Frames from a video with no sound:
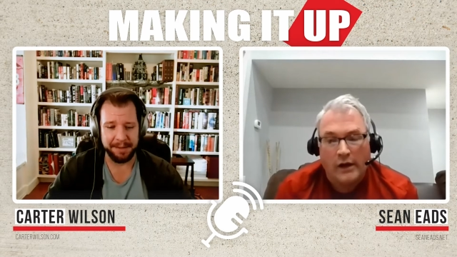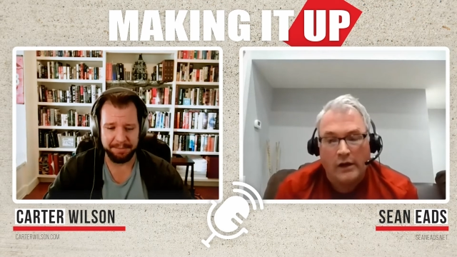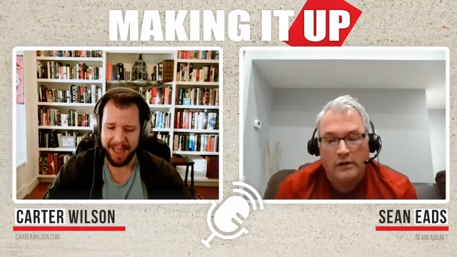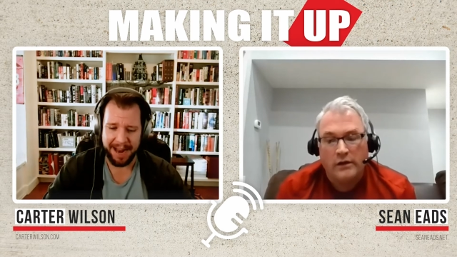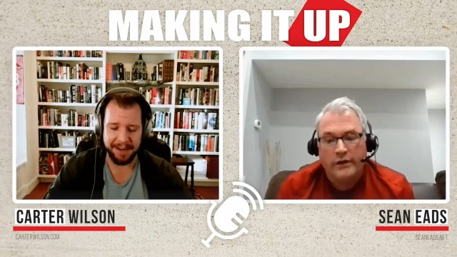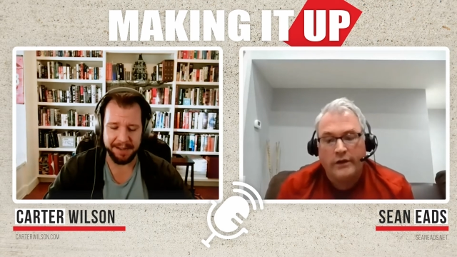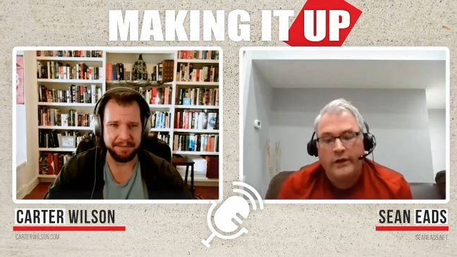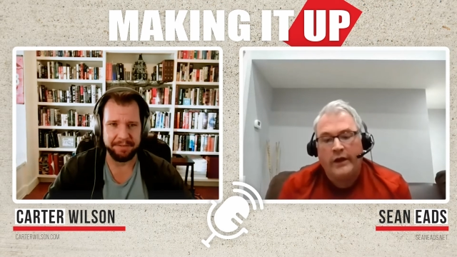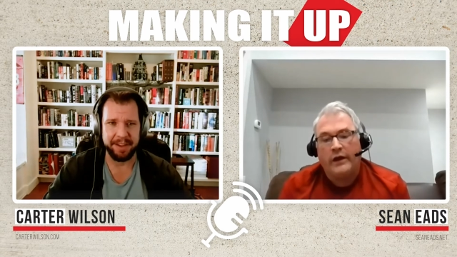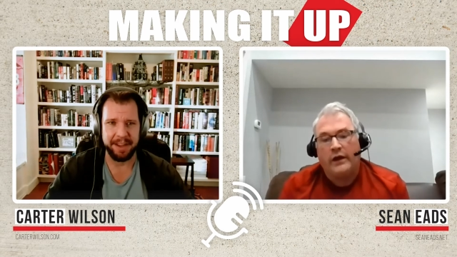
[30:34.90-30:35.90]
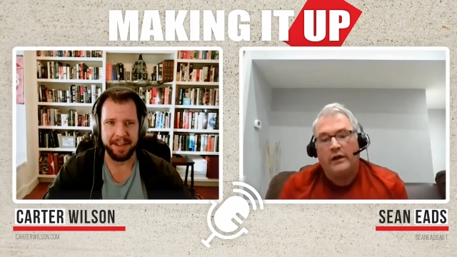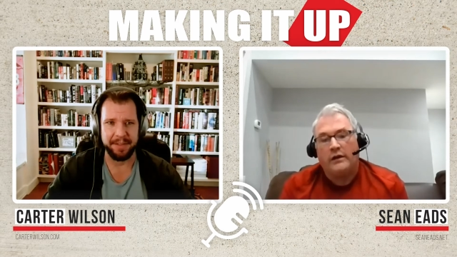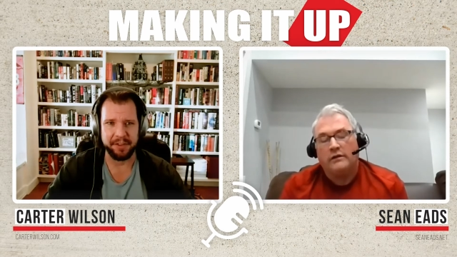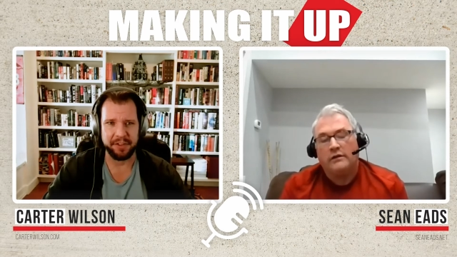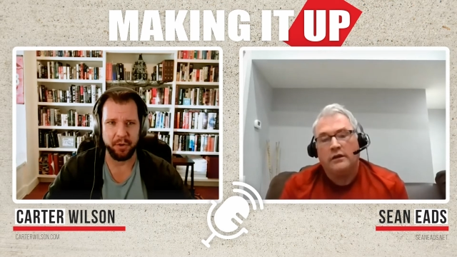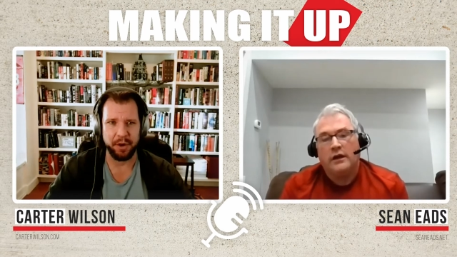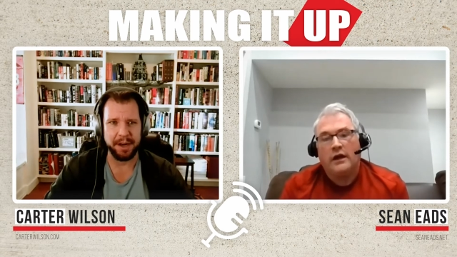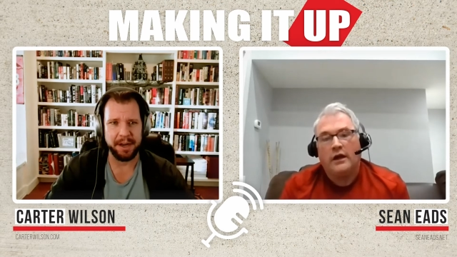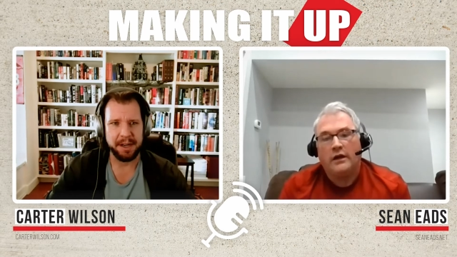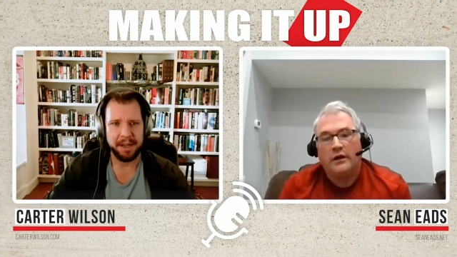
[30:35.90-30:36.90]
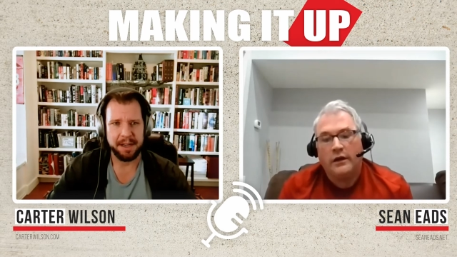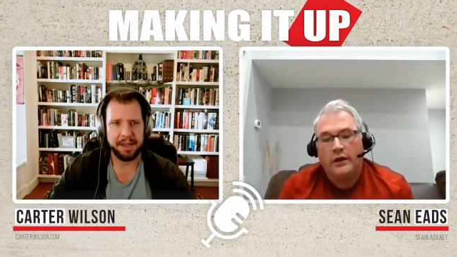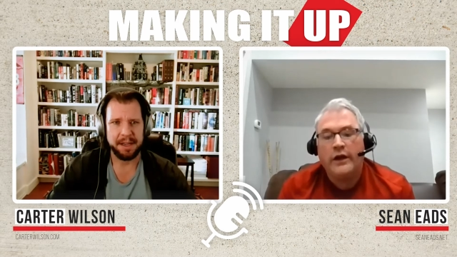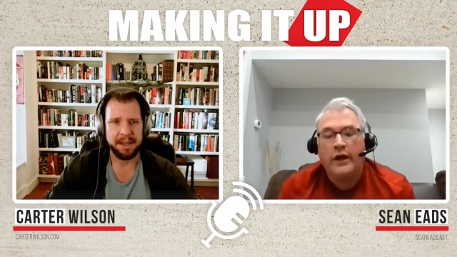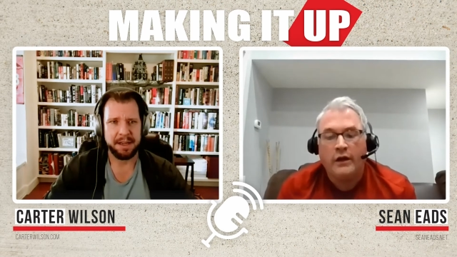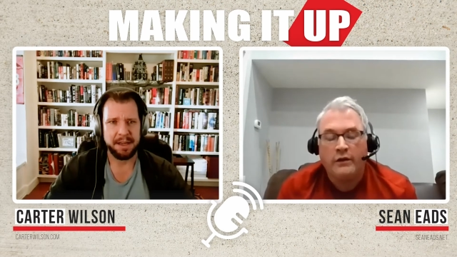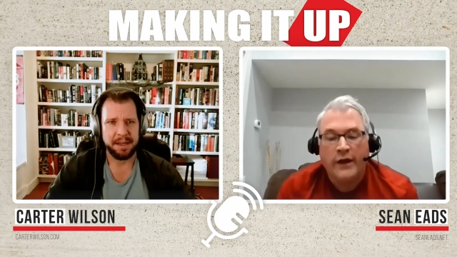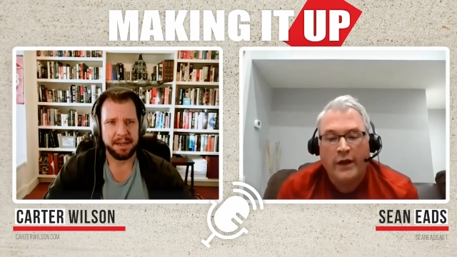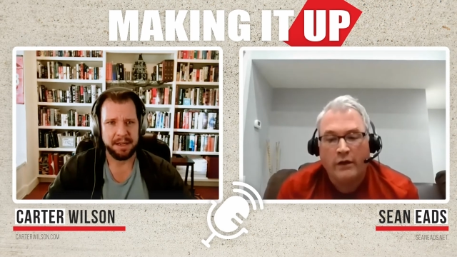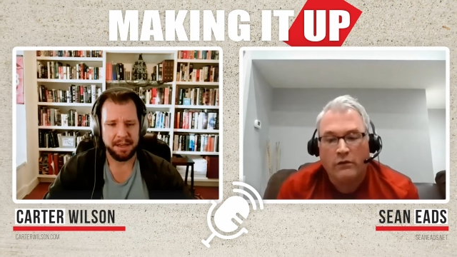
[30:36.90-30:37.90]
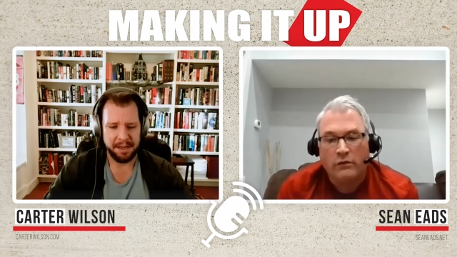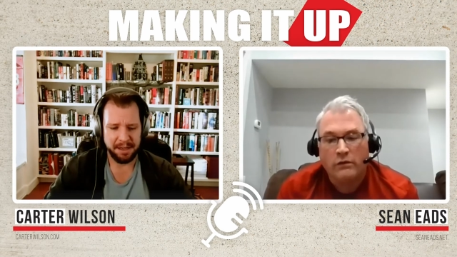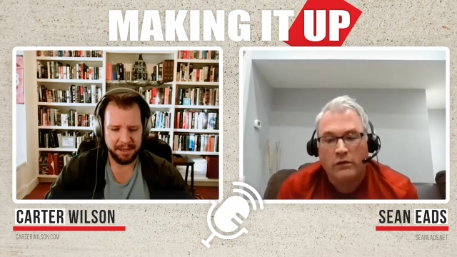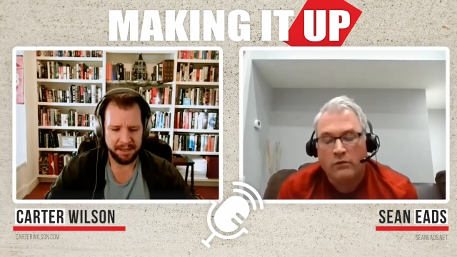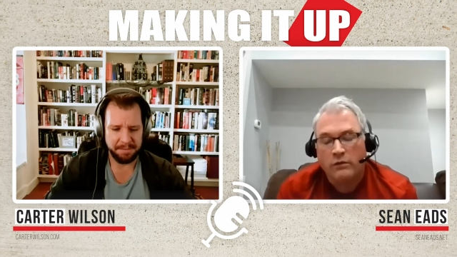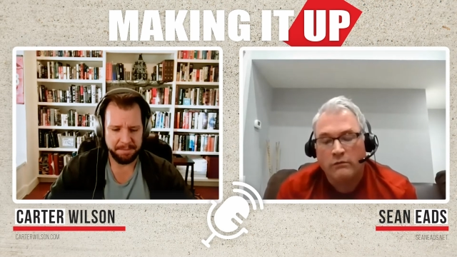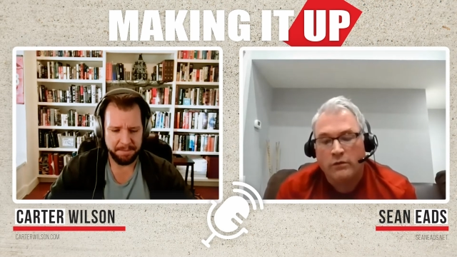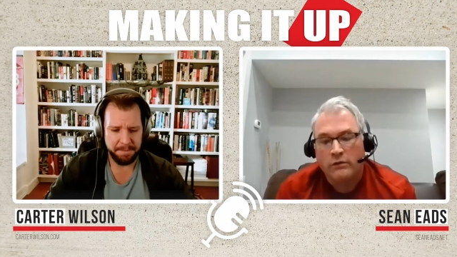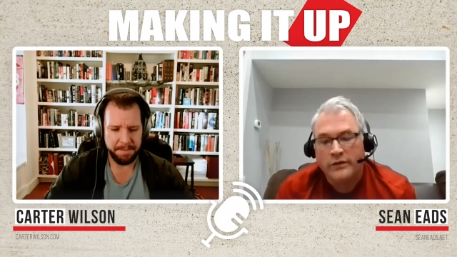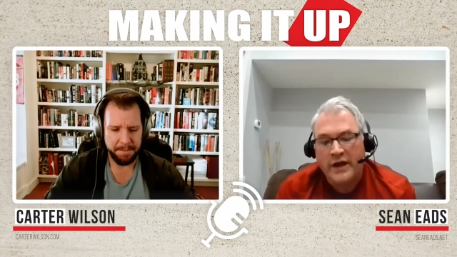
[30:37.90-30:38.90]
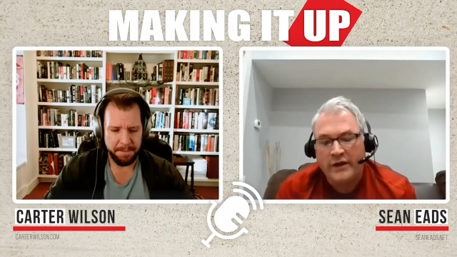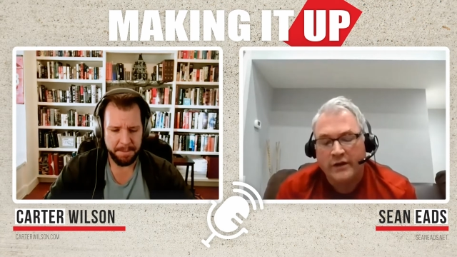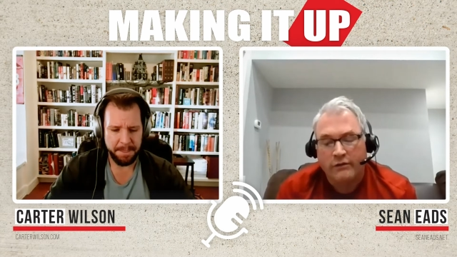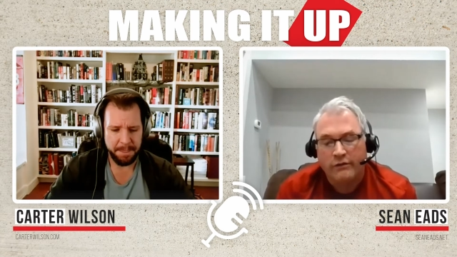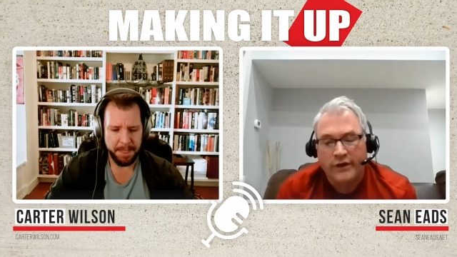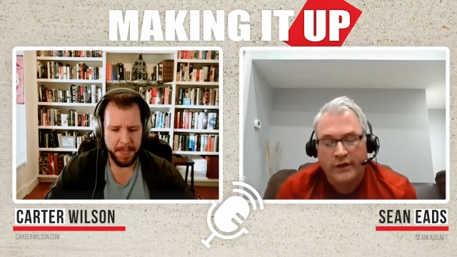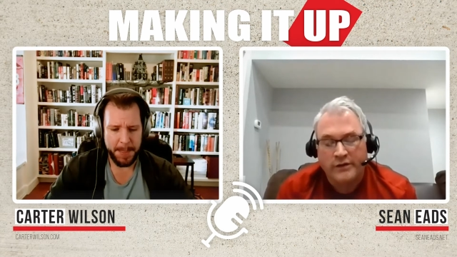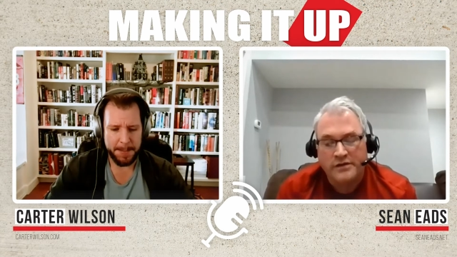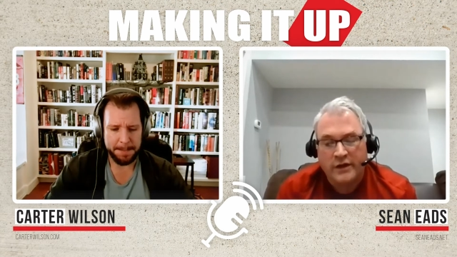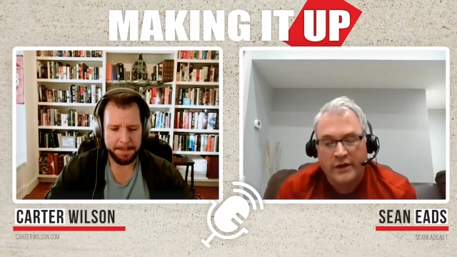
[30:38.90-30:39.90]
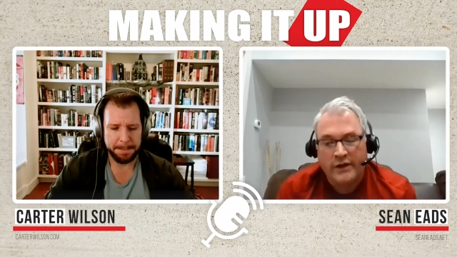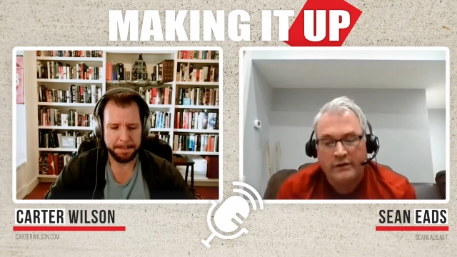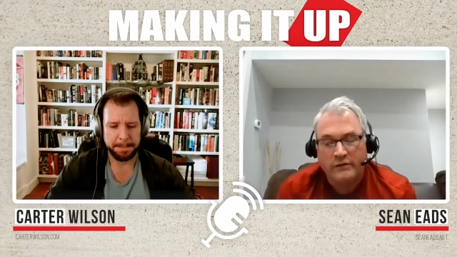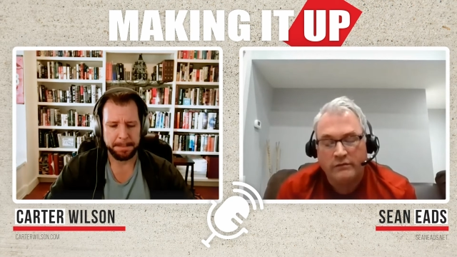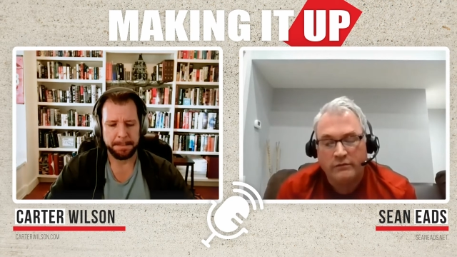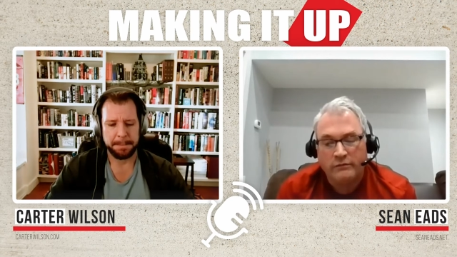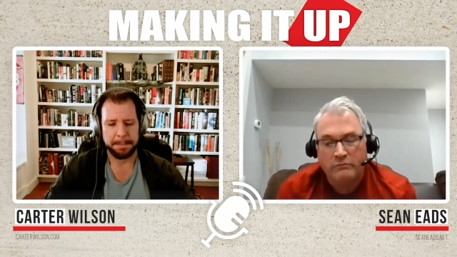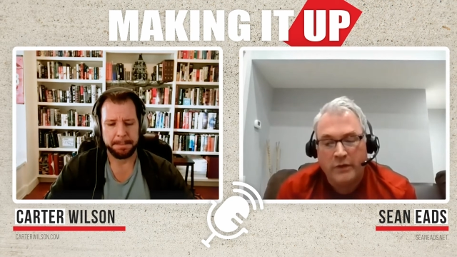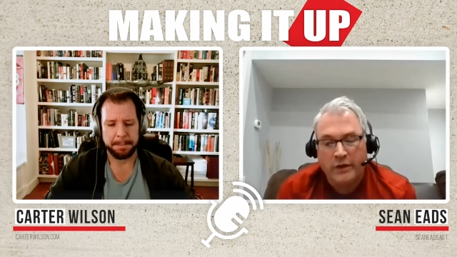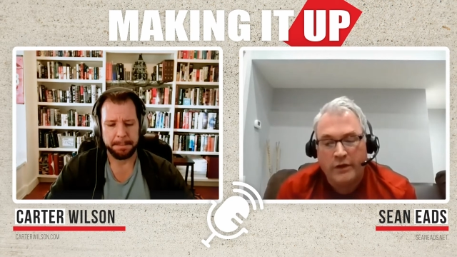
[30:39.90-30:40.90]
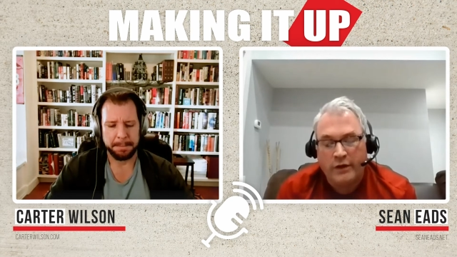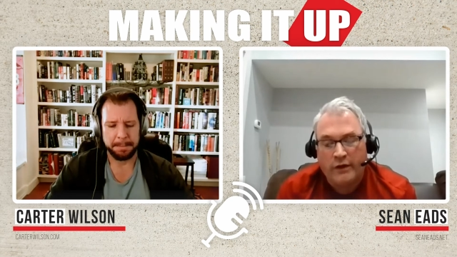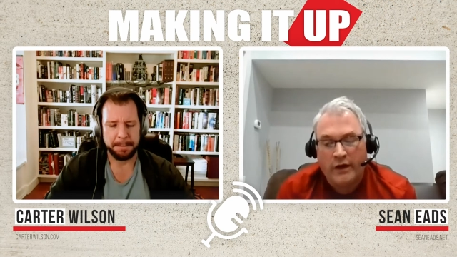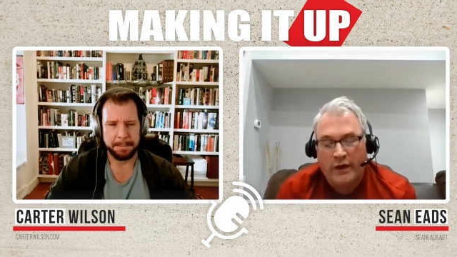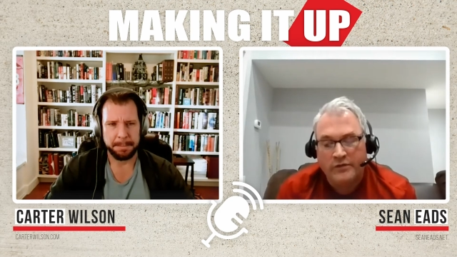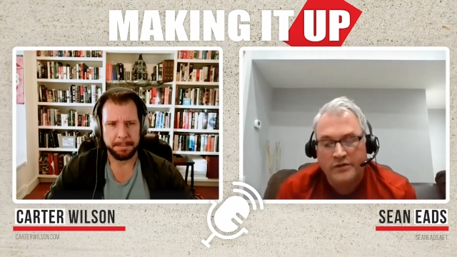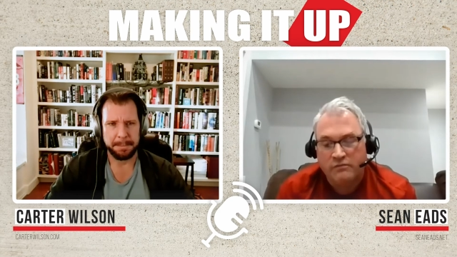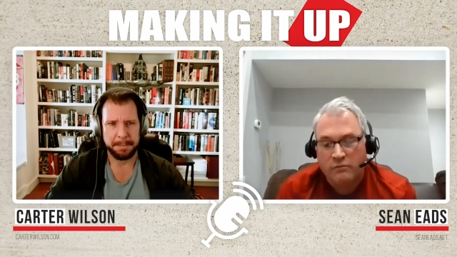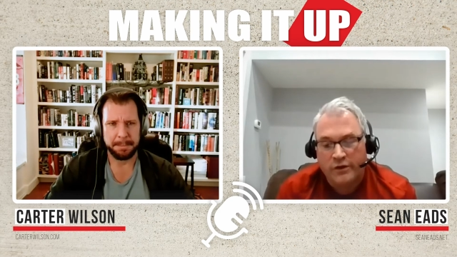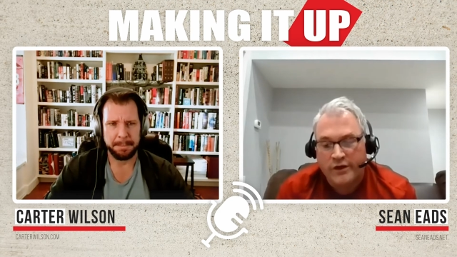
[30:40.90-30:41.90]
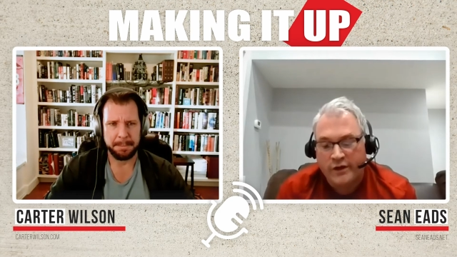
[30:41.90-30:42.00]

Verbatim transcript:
Speaker 1: that that doesn't fit yeah. in the
Speaker 2: story yeah that or or or technical things like you know, I, I, was